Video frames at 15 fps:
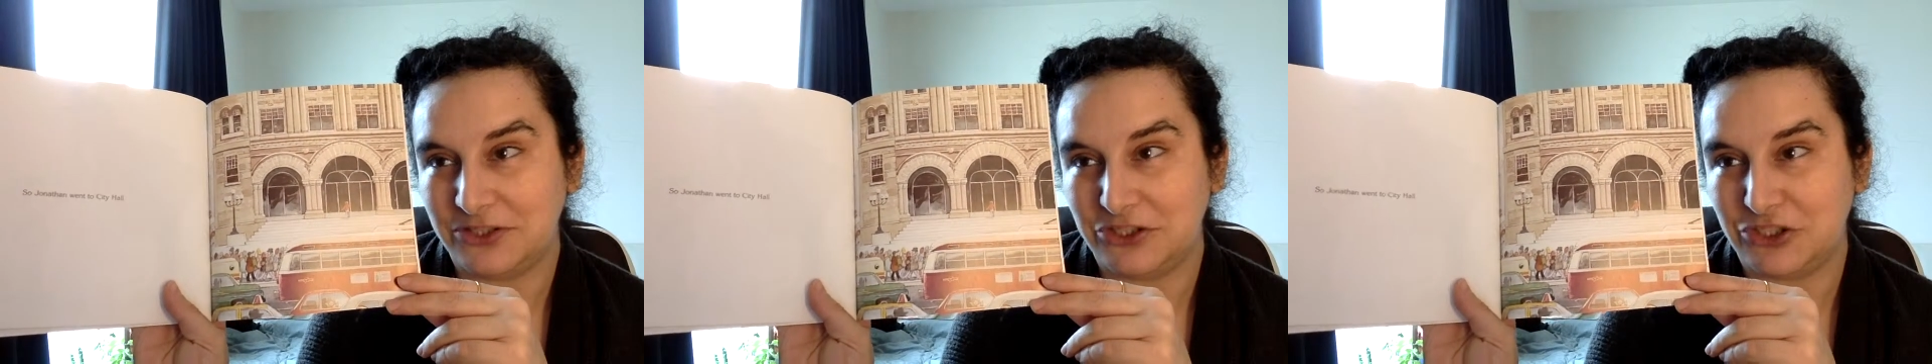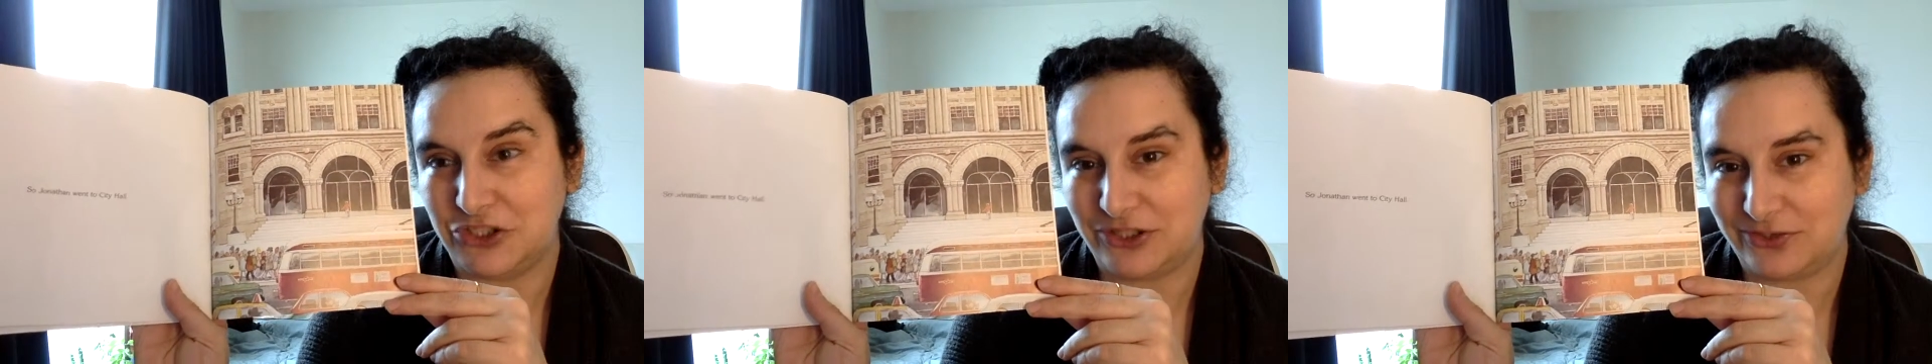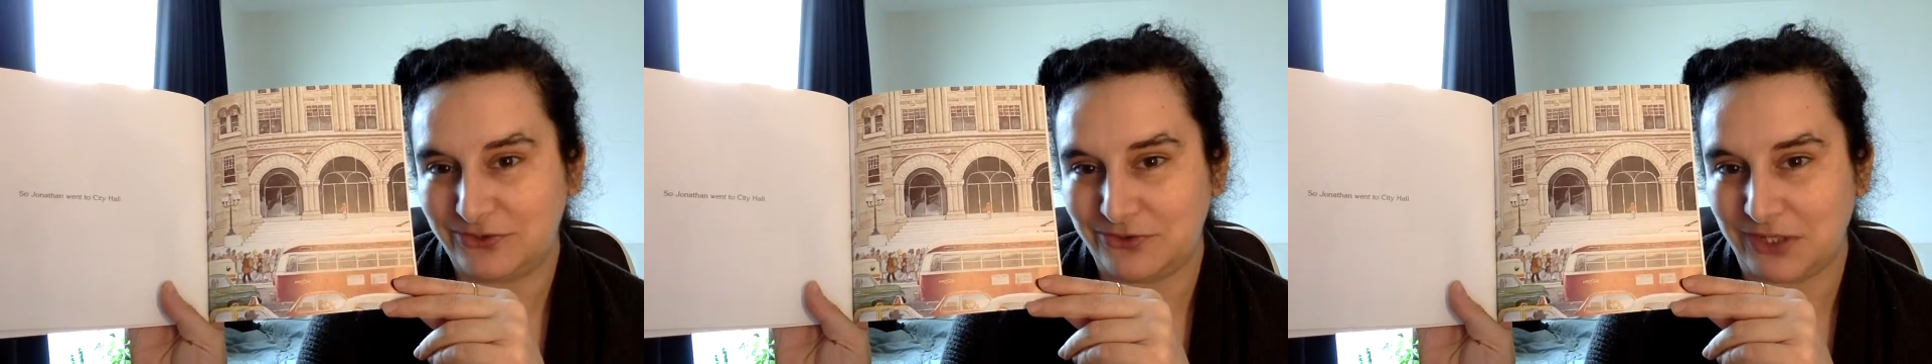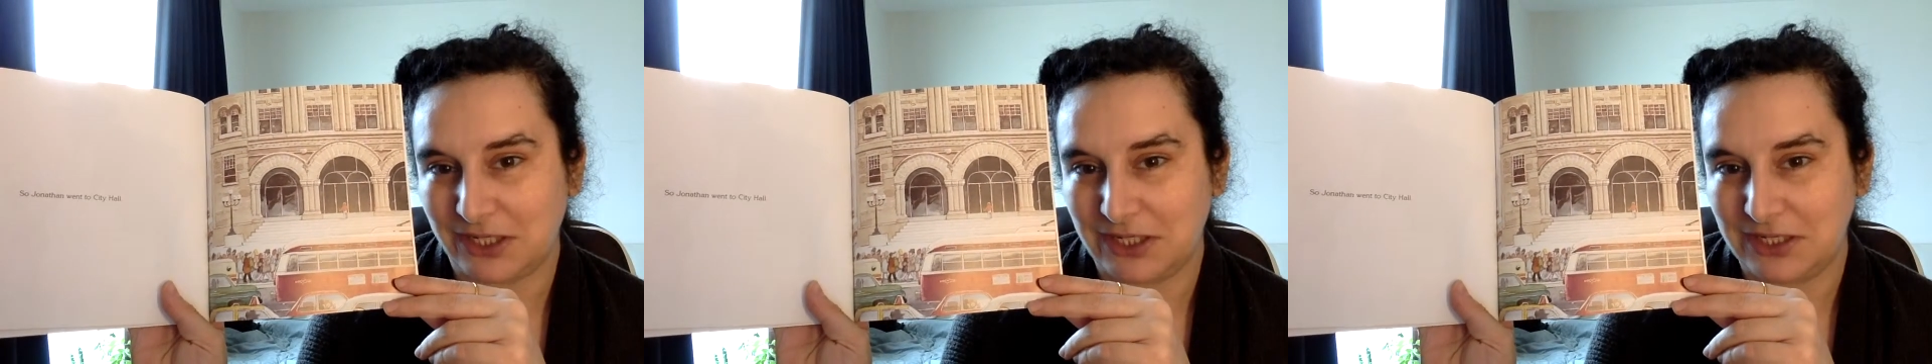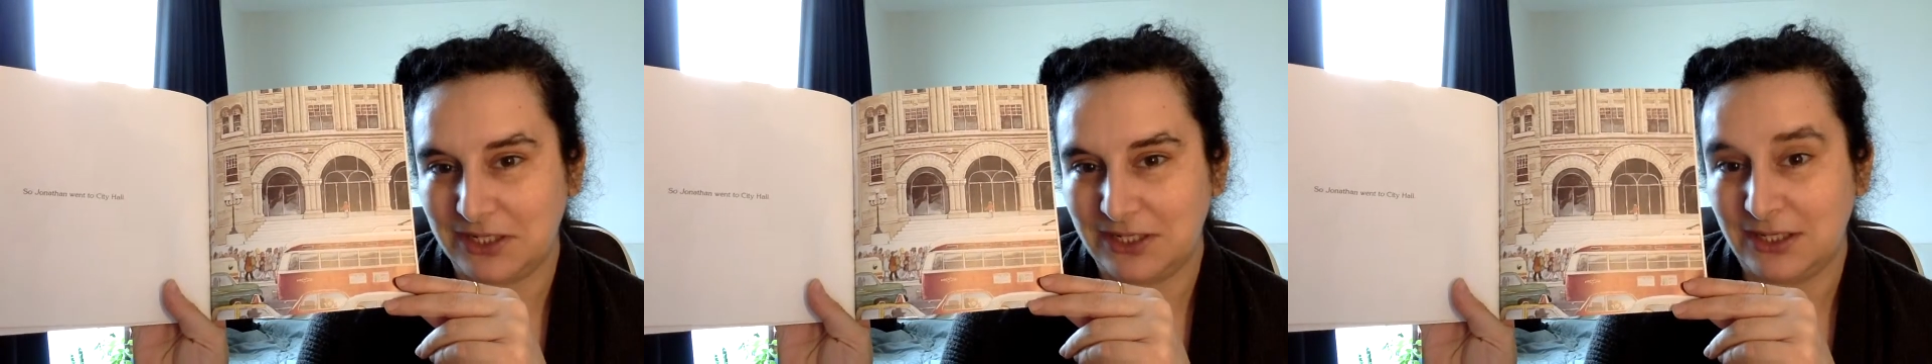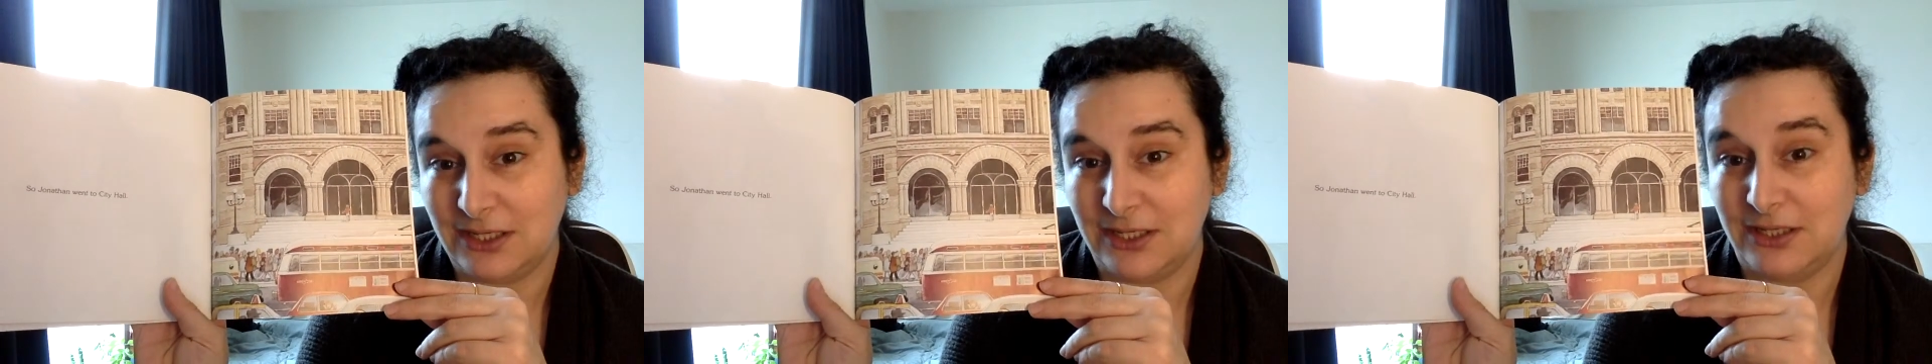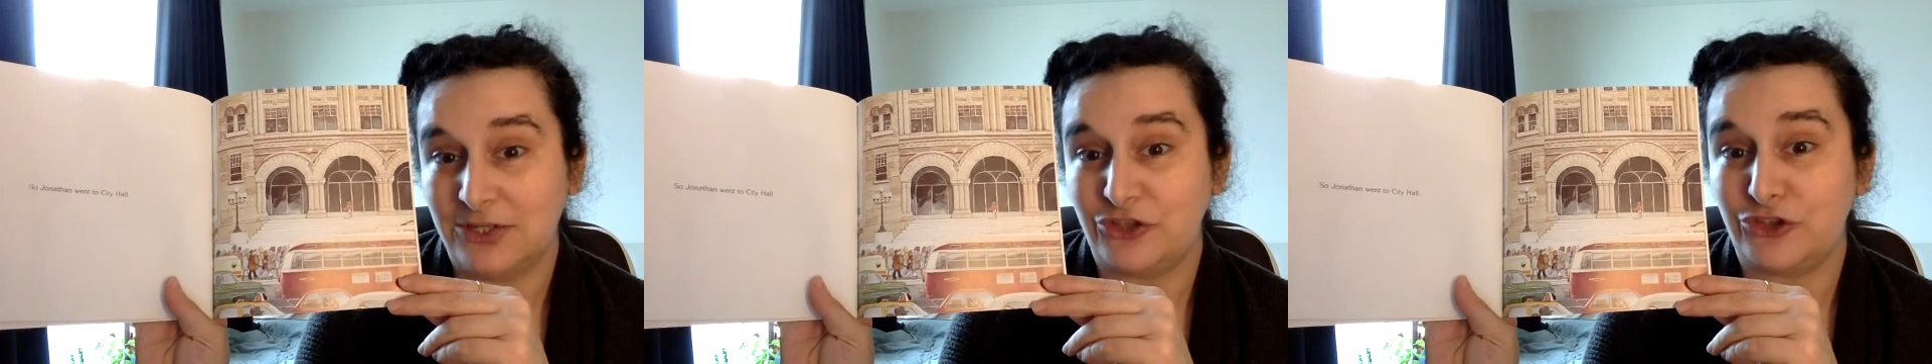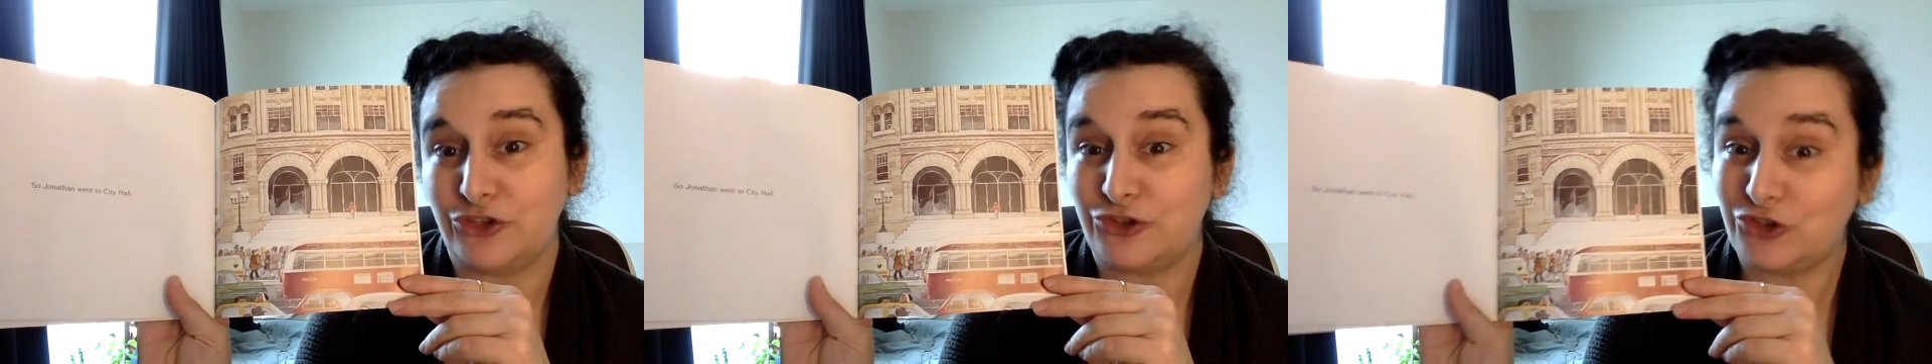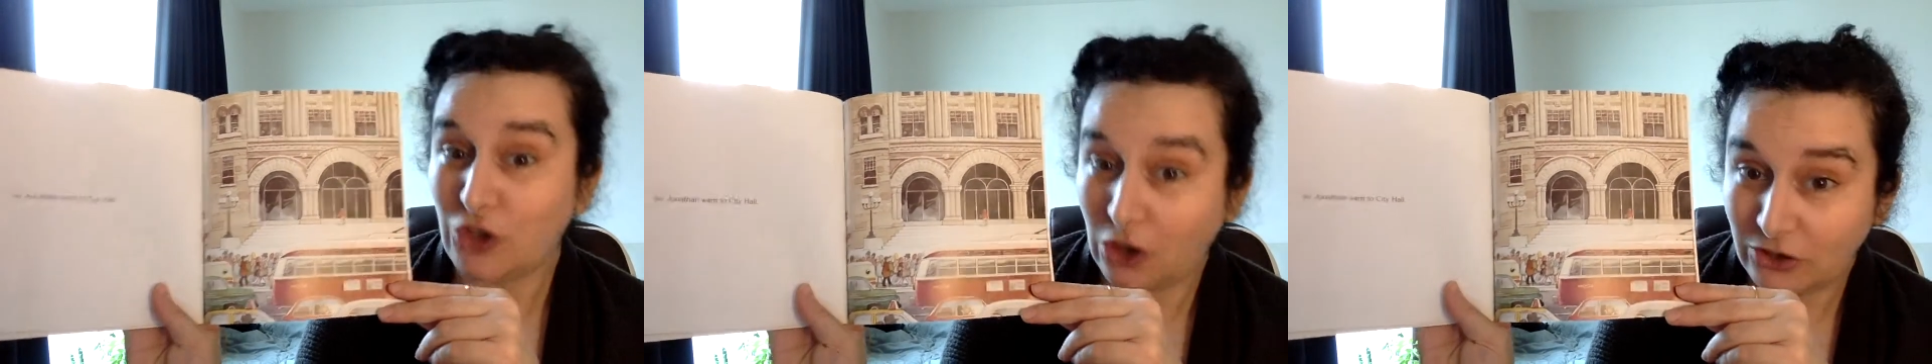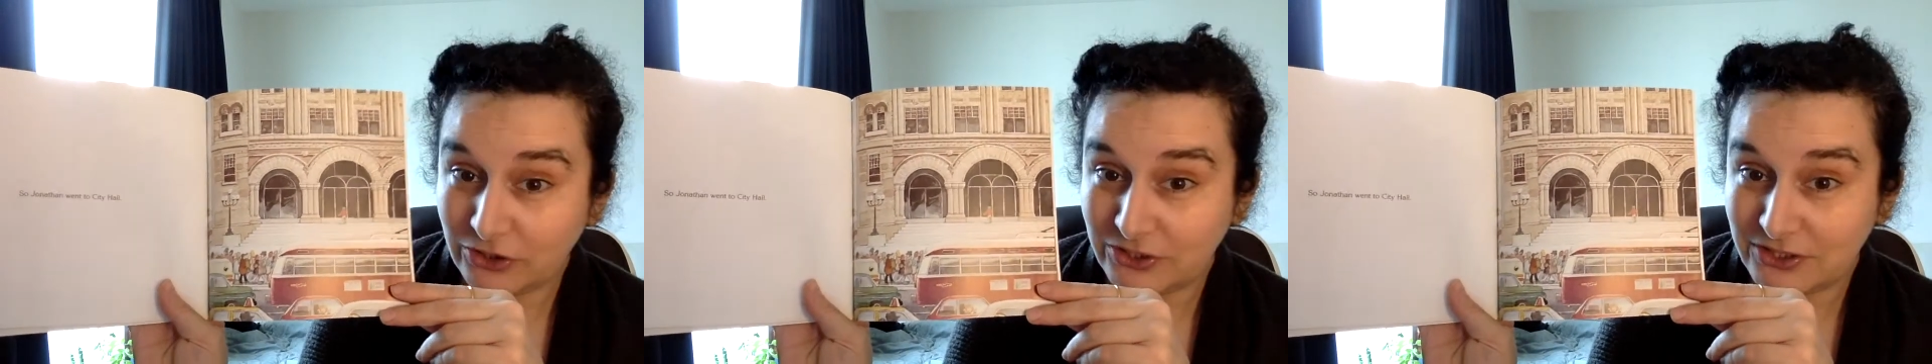children
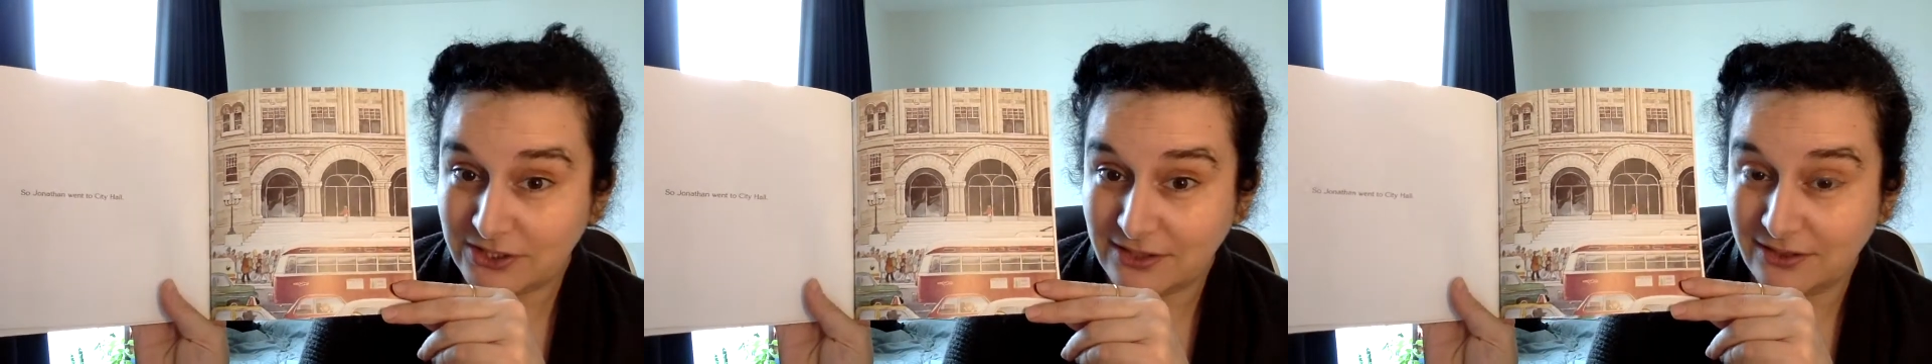start